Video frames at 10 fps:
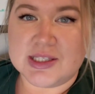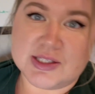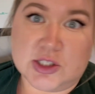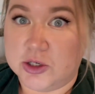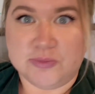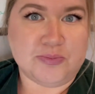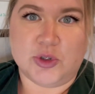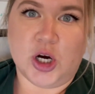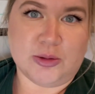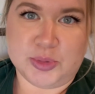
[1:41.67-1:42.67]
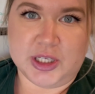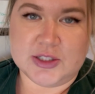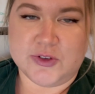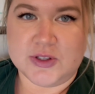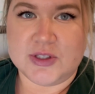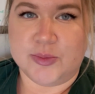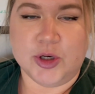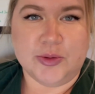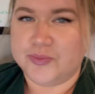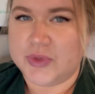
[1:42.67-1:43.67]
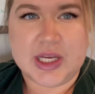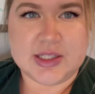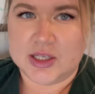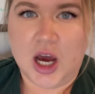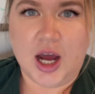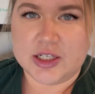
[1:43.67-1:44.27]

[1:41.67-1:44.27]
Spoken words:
is our garden plans for the summer. It's a hot